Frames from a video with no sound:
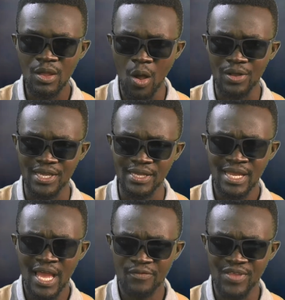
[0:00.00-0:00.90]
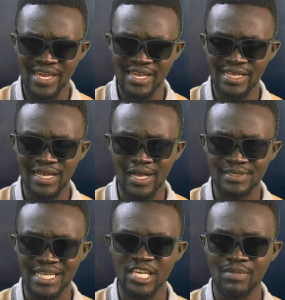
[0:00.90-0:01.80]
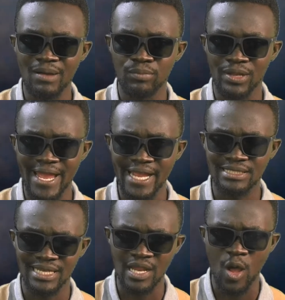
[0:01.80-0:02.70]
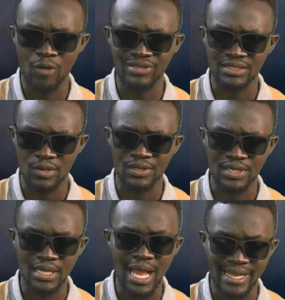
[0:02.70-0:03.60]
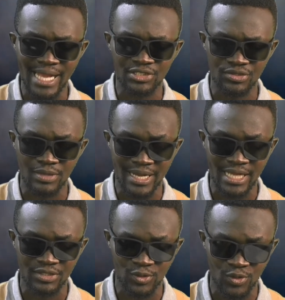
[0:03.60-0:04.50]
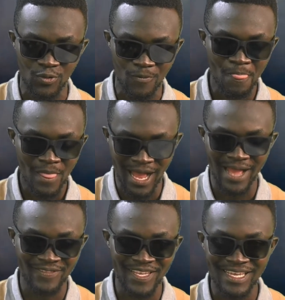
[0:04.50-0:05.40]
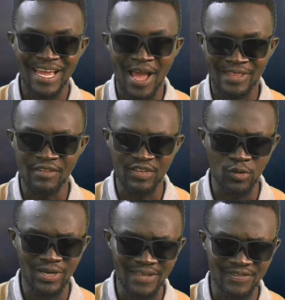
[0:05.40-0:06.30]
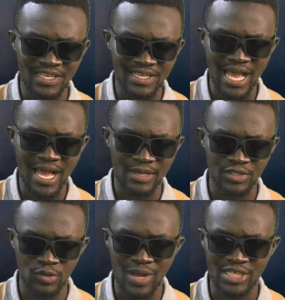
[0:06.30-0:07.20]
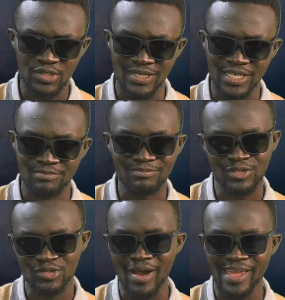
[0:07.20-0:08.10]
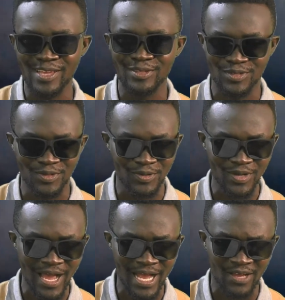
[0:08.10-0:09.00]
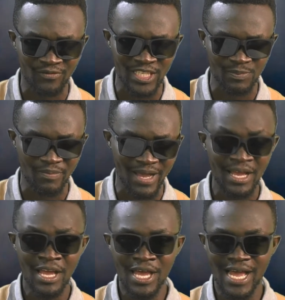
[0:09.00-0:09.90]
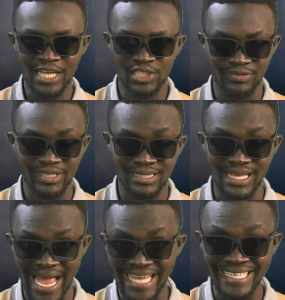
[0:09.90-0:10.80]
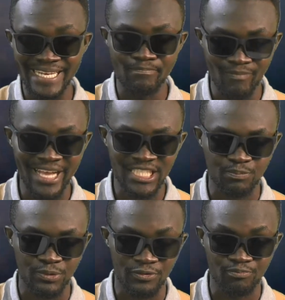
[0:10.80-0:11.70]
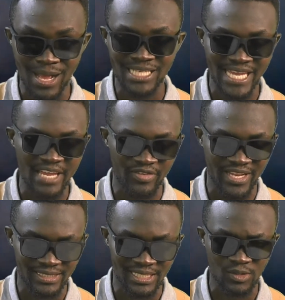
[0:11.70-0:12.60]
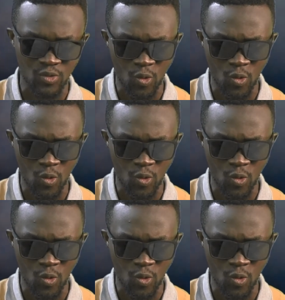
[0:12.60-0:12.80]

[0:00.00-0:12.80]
Okay, they circumambulate and all that. Okay, I got you. So I think, David Wood, you actually trying to convince me, but seriously, I need much proof, much evidences.